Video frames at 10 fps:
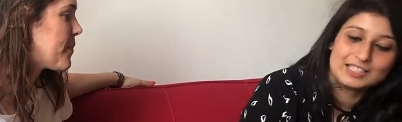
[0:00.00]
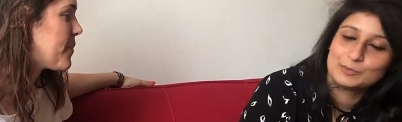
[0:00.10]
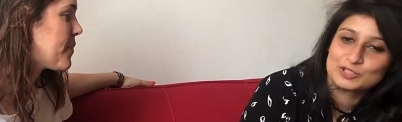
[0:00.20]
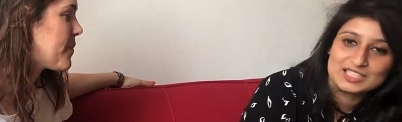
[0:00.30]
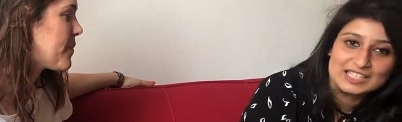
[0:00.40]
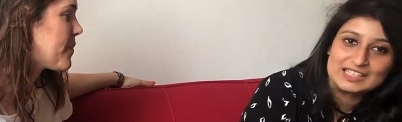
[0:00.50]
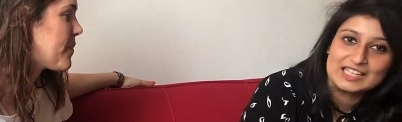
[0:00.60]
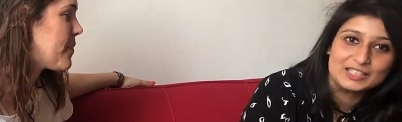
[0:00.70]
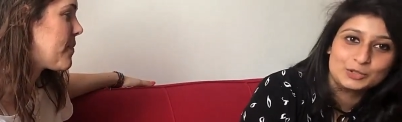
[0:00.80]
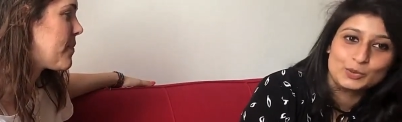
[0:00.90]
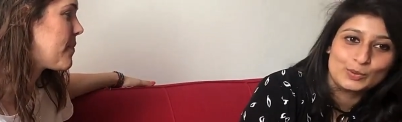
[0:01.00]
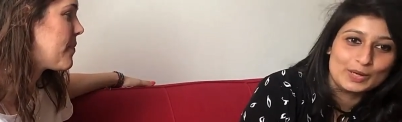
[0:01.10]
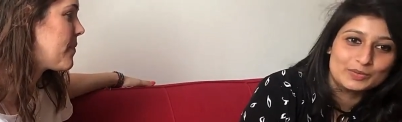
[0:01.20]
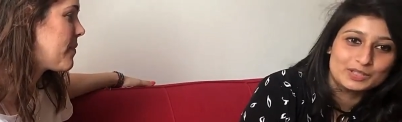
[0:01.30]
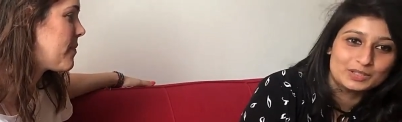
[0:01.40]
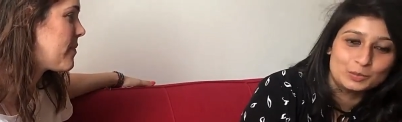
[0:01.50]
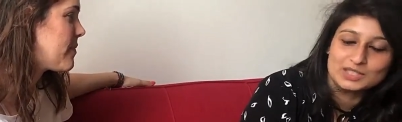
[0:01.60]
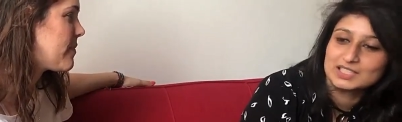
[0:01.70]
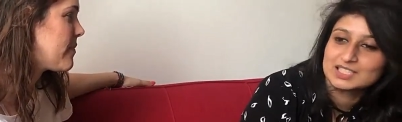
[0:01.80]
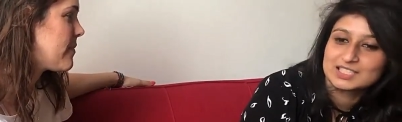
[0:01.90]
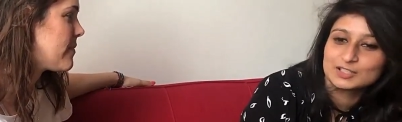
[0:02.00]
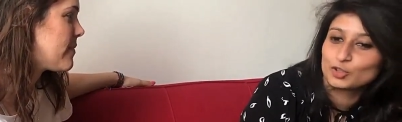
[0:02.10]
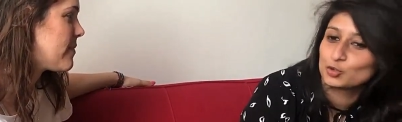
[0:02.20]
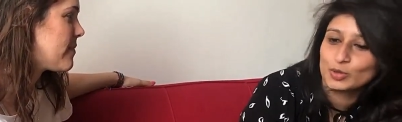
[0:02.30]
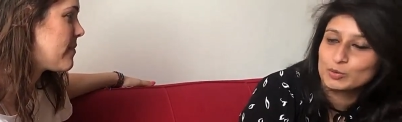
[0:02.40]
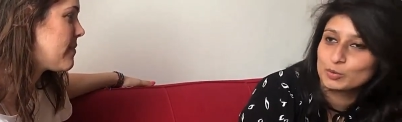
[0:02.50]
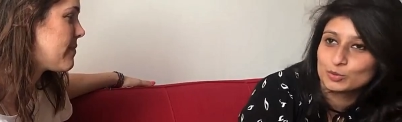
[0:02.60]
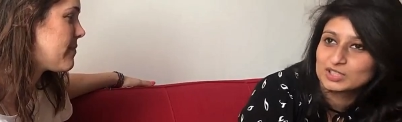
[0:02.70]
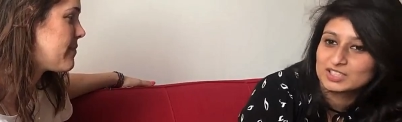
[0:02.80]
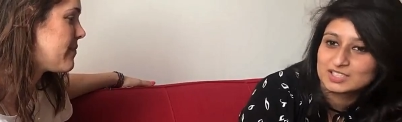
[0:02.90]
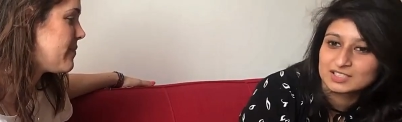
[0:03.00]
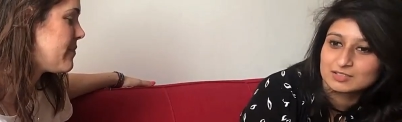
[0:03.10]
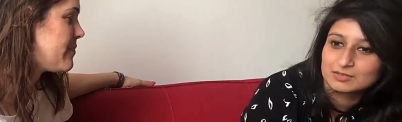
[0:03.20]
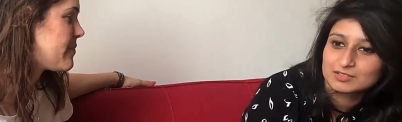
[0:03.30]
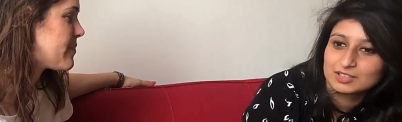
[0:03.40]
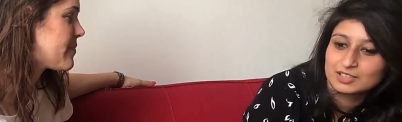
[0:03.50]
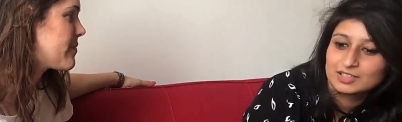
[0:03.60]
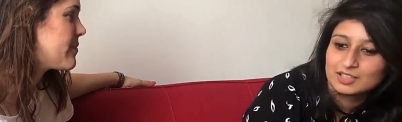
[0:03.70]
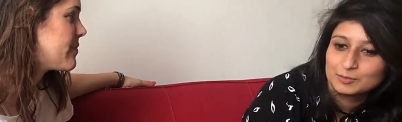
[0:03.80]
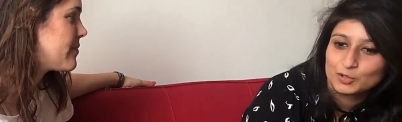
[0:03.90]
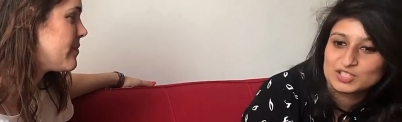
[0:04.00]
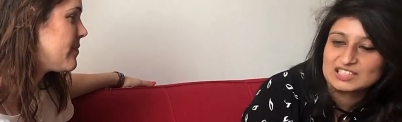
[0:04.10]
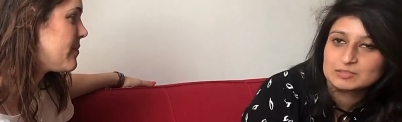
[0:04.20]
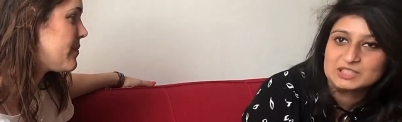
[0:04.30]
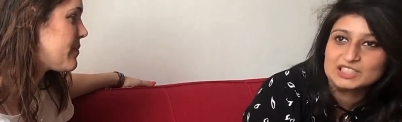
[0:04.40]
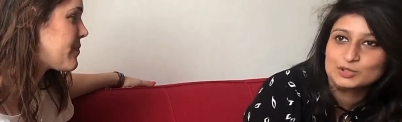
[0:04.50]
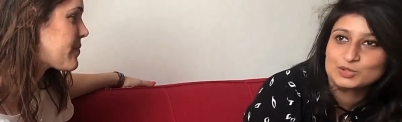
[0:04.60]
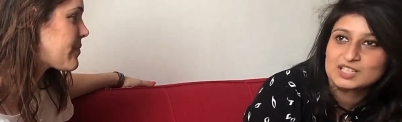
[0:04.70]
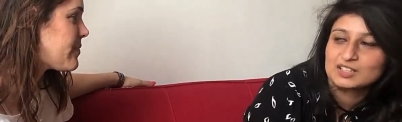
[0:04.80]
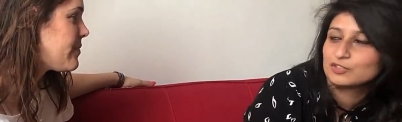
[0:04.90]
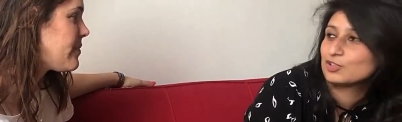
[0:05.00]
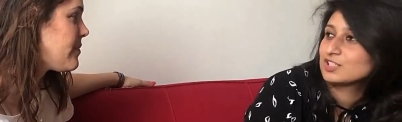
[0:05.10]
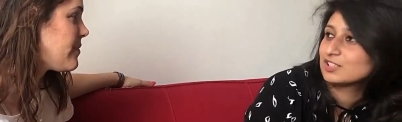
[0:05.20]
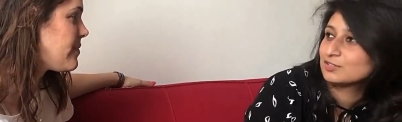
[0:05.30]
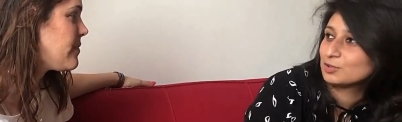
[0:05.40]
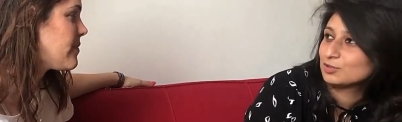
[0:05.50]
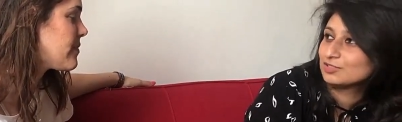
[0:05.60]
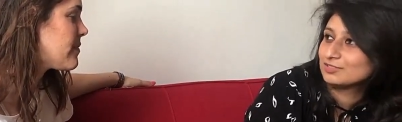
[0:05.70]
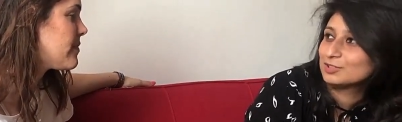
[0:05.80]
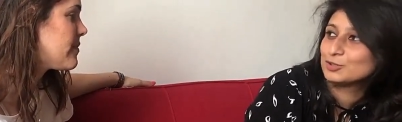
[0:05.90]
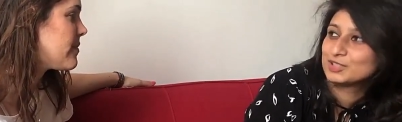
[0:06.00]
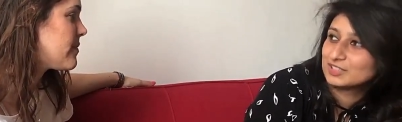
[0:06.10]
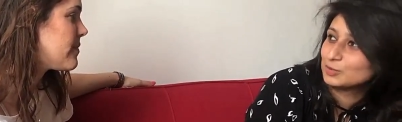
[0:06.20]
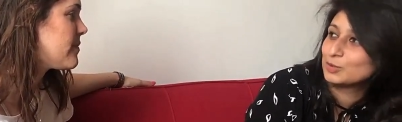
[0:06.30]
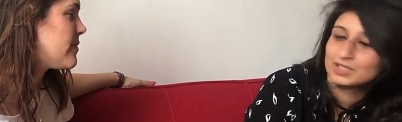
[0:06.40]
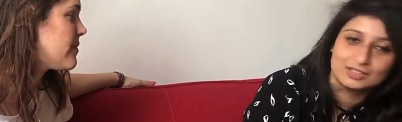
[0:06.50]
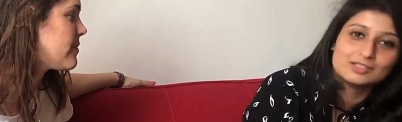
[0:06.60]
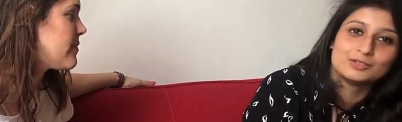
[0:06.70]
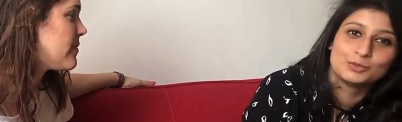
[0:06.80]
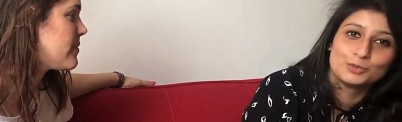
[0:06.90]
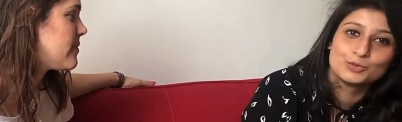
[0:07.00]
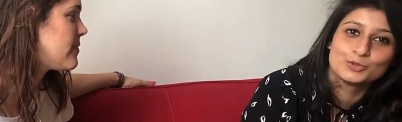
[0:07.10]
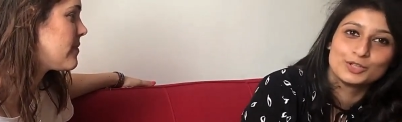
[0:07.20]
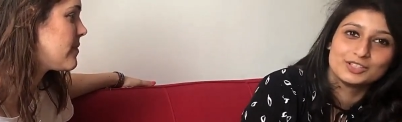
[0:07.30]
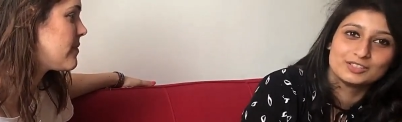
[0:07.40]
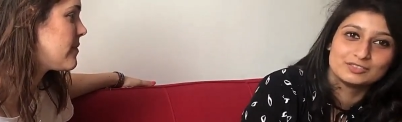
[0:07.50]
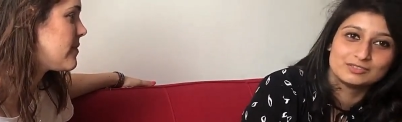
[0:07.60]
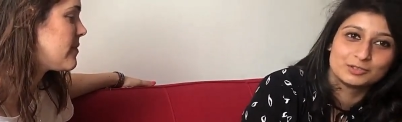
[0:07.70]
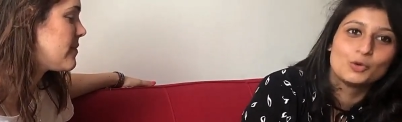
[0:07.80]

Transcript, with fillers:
Speaker 1: Keep on saying that to whoever will listen or whoever won't listen. Because ultimately, you stand for yourself, you know. You're the one who's gonna